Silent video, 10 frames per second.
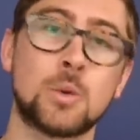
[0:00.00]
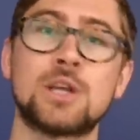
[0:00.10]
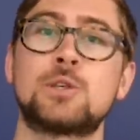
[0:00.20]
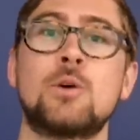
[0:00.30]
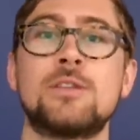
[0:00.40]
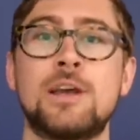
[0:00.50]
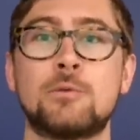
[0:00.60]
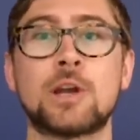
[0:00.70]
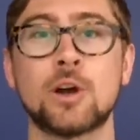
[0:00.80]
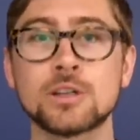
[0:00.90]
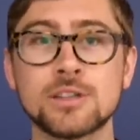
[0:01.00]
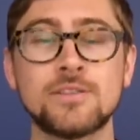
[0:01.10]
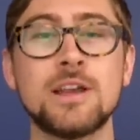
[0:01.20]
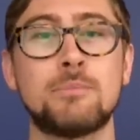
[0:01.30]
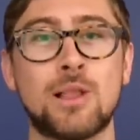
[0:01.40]
Quicksort then
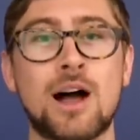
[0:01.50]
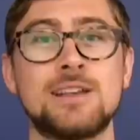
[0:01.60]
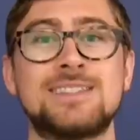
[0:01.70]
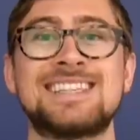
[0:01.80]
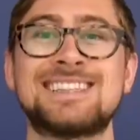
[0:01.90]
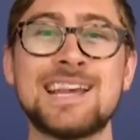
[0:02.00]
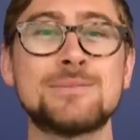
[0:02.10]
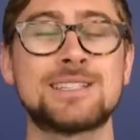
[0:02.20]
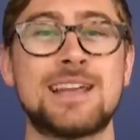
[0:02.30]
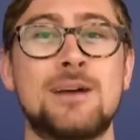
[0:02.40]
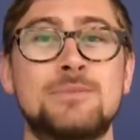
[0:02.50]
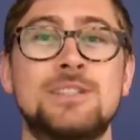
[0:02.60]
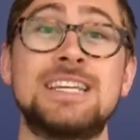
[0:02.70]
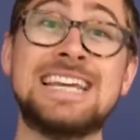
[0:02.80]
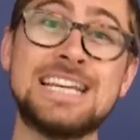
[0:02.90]
recursively applies the same
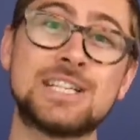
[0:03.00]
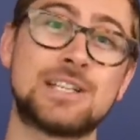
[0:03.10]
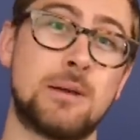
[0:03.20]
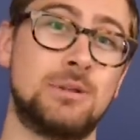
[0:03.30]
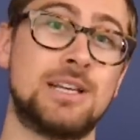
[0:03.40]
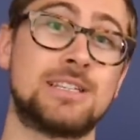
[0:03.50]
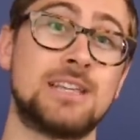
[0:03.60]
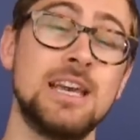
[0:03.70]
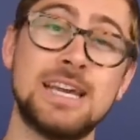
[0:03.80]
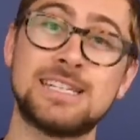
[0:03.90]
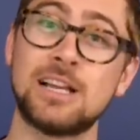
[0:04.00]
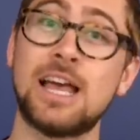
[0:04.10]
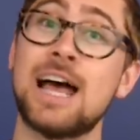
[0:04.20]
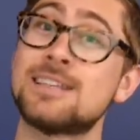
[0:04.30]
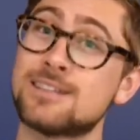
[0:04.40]
steps to each sublist until
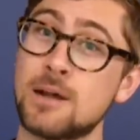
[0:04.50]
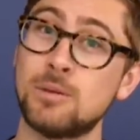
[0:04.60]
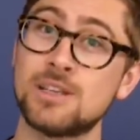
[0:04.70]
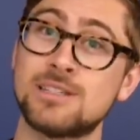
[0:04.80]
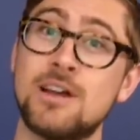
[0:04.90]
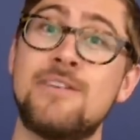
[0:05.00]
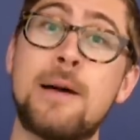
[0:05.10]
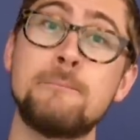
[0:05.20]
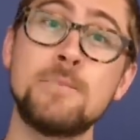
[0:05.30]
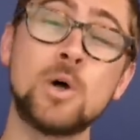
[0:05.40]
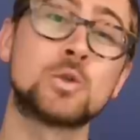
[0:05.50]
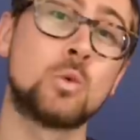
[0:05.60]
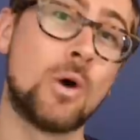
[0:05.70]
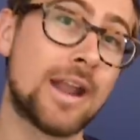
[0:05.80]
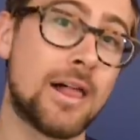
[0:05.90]
it has sublists of at most
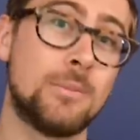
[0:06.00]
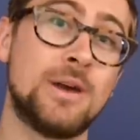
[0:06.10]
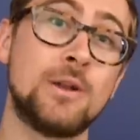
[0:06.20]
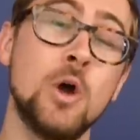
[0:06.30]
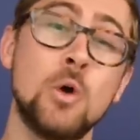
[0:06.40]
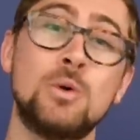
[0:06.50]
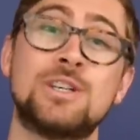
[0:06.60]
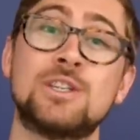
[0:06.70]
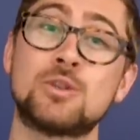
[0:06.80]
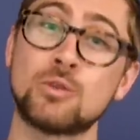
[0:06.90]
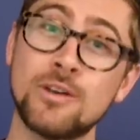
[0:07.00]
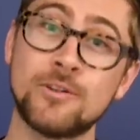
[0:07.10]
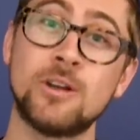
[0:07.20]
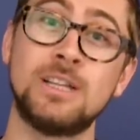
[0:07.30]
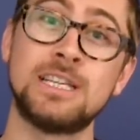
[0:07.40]
one element, which is
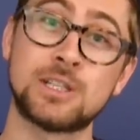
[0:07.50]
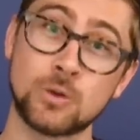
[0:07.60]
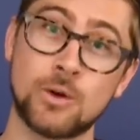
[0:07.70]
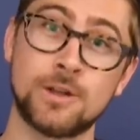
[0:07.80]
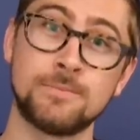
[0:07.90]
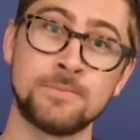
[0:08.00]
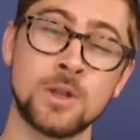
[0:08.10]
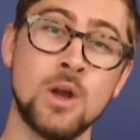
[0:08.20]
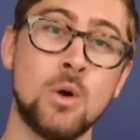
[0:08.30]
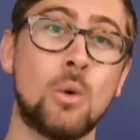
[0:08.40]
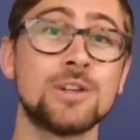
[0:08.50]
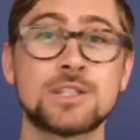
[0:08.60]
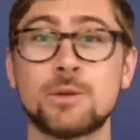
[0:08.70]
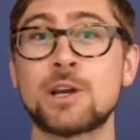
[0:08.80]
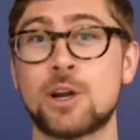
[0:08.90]
trivially sorted.
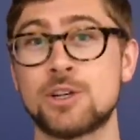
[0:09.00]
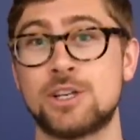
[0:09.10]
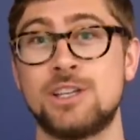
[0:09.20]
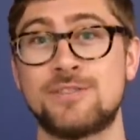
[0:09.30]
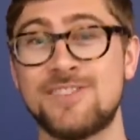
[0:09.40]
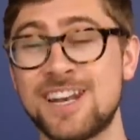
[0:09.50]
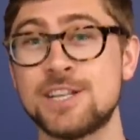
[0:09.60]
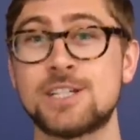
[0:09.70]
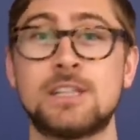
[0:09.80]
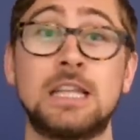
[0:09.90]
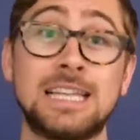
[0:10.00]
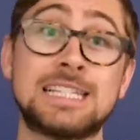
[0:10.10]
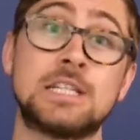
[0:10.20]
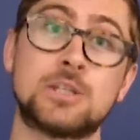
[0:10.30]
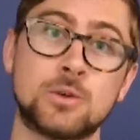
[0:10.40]
Once the recursion is finished, the
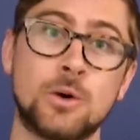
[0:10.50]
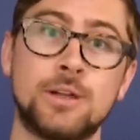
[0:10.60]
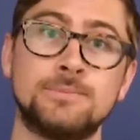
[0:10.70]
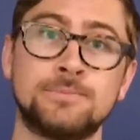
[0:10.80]
list is sorted.